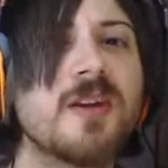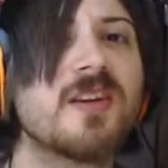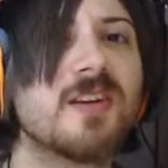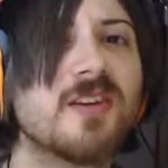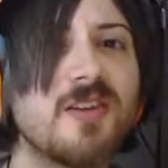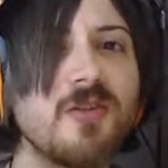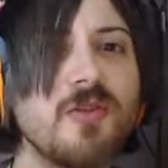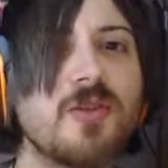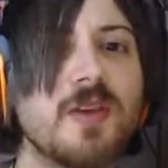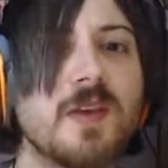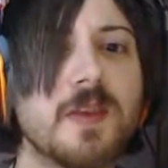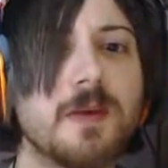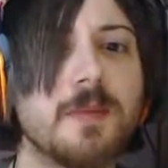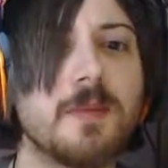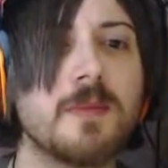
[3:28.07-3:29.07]
Did you see
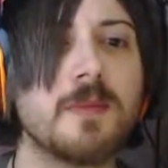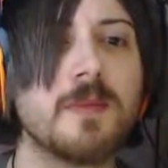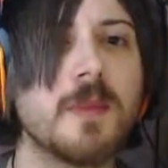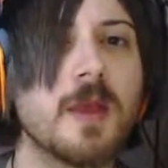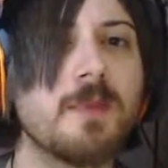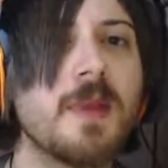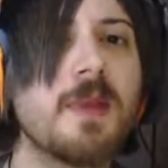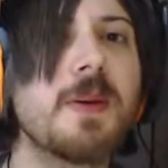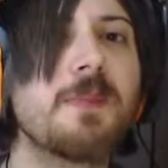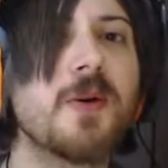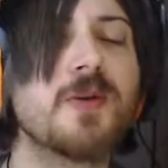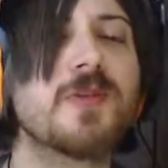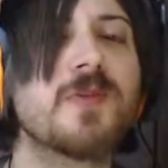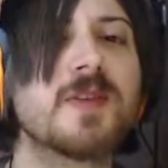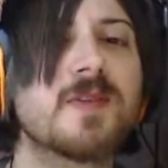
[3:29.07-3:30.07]
them? Maybe
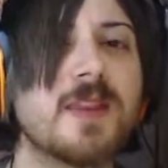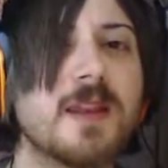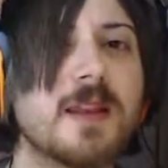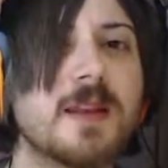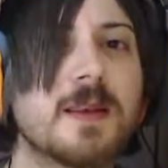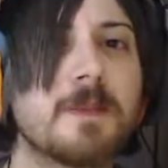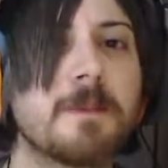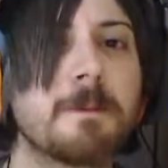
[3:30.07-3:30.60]
both of us didn't.